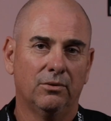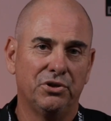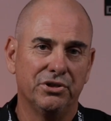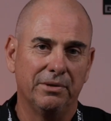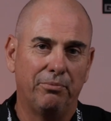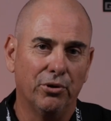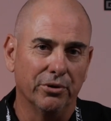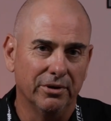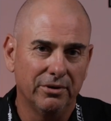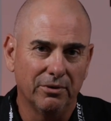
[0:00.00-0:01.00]
which is
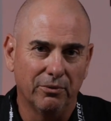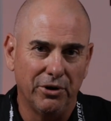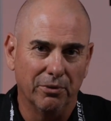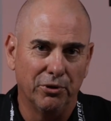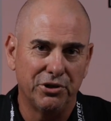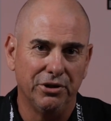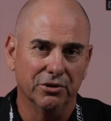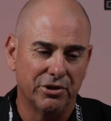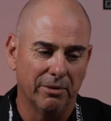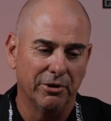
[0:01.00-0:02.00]
important when you're pushing
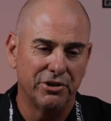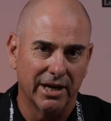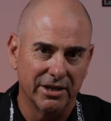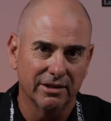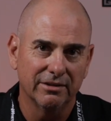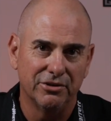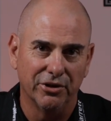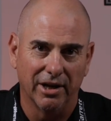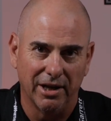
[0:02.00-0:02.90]
your turbocharger to the